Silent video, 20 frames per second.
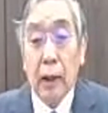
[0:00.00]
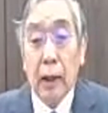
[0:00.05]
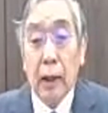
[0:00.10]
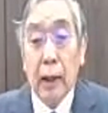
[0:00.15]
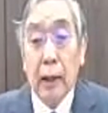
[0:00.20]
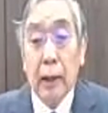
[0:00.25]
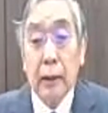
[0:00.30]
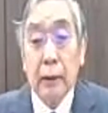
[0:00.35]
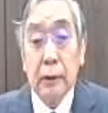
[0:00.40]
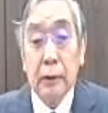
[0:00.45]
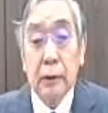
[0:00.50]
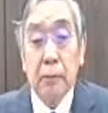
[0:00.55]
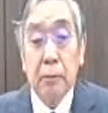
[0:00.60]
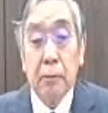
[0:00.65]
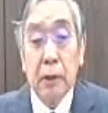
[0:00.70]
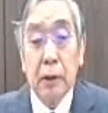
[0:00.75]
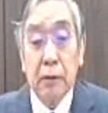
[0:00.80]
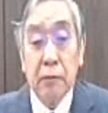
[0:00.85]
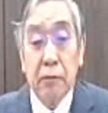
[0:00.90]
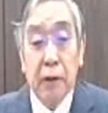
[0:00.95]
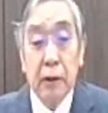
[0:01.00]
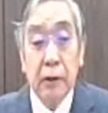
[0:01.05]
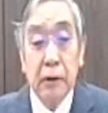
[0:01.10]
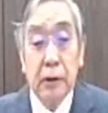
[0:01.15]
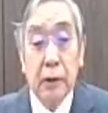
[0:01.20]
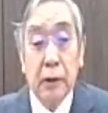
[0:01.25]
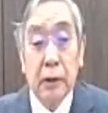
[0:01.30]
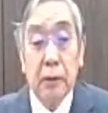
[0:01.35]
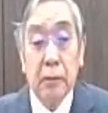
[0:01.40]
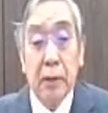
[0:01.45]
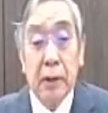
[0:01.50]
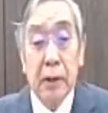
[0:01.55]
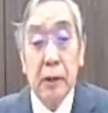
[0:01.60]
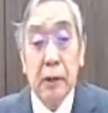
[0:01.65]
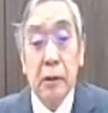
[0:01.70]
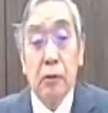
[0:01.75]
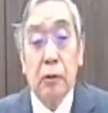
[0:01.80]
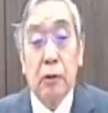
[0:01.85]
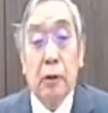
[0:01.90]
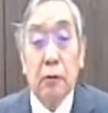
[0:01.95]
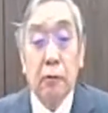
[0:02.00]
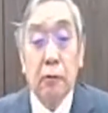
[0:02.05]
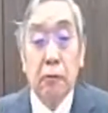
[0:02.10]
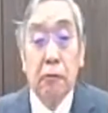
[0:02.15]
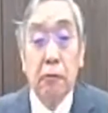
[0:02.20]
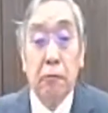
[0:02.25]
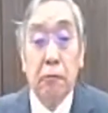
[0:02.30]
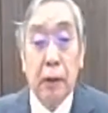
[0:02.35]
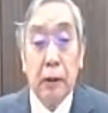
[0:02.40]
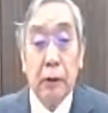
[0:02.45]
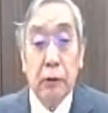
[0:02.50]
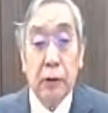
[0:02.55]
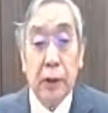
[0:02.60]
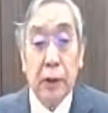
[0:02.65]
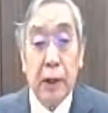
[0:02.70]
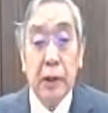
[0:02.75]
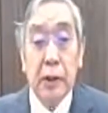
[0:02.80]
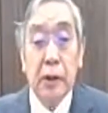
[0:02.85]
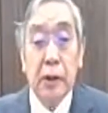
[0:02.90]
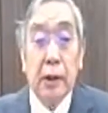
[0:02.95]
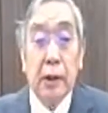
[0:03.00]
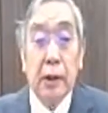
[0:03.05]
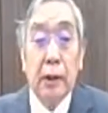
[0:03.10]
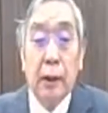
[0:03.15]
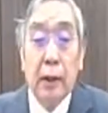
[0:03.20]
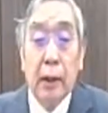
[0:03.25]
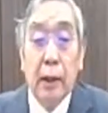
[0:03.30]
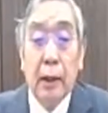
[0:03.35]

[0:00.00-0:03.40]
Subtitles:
as a manufacturing base for factory Asia